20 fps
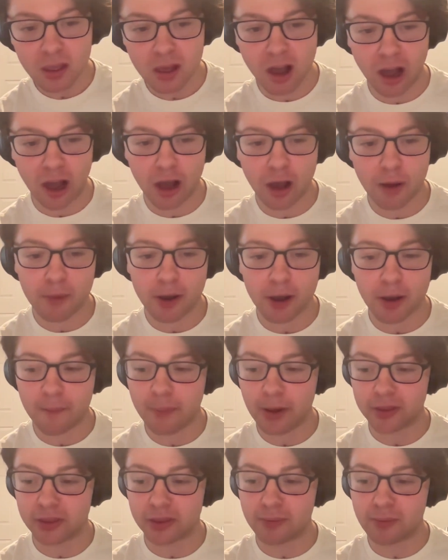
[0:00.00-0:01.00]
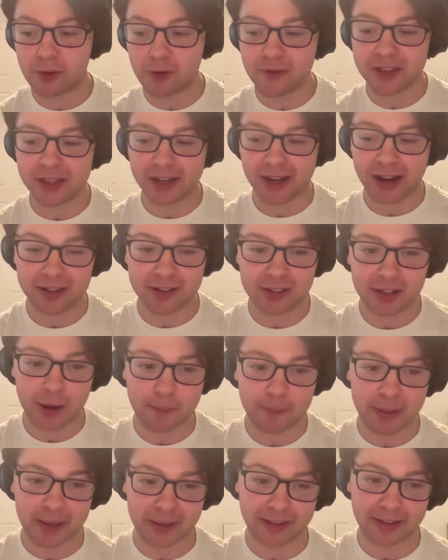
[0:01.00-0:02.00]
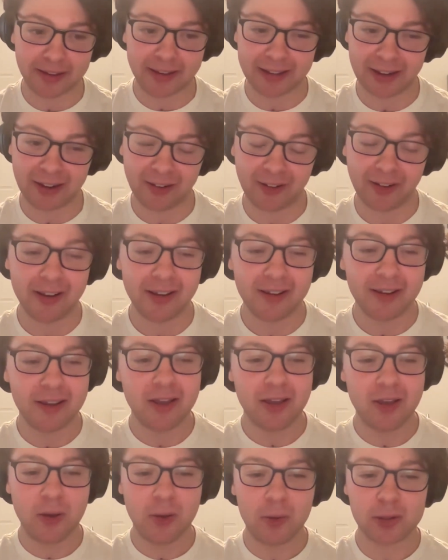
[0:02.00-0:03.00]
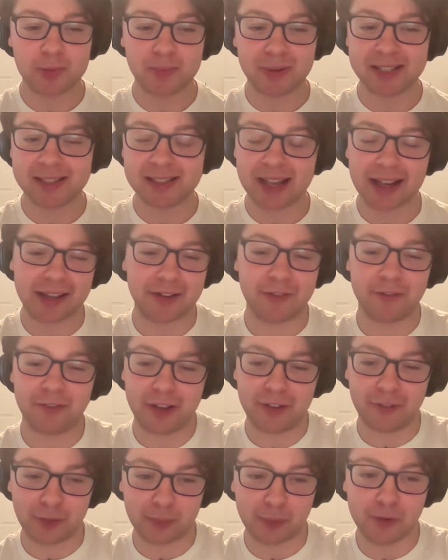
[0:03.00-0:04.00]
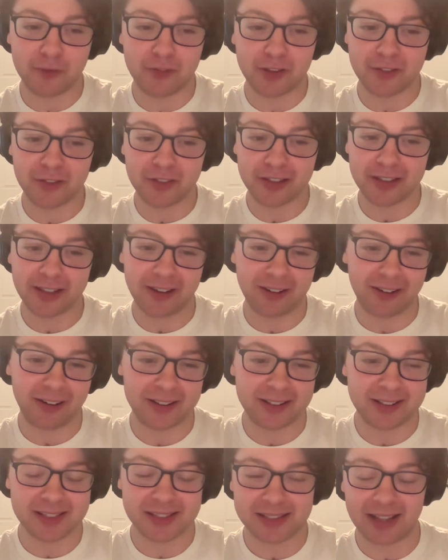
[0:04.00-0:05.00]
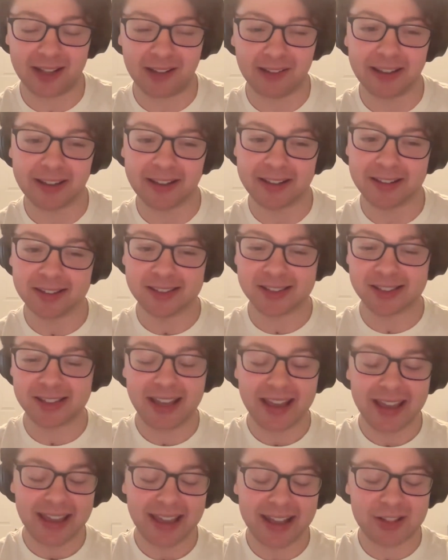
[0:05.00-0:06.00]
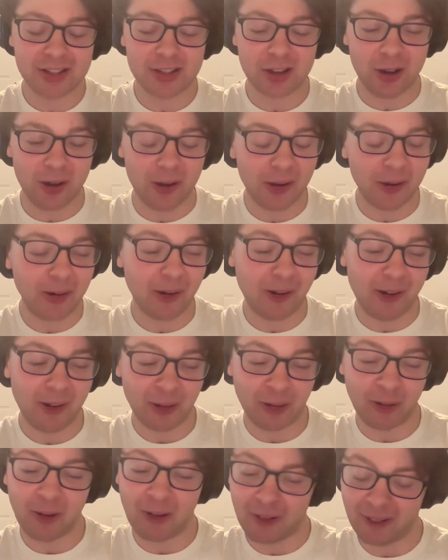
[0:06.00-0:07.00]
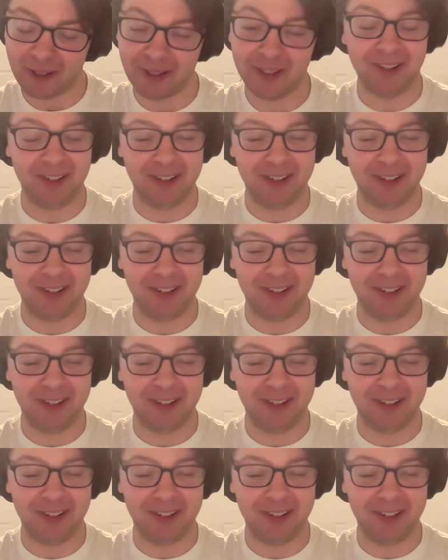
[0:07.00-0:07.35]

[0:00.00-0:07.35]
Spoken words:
But the movie that I ended up picking here was my second favorite movie of the year and still is. It's RRR.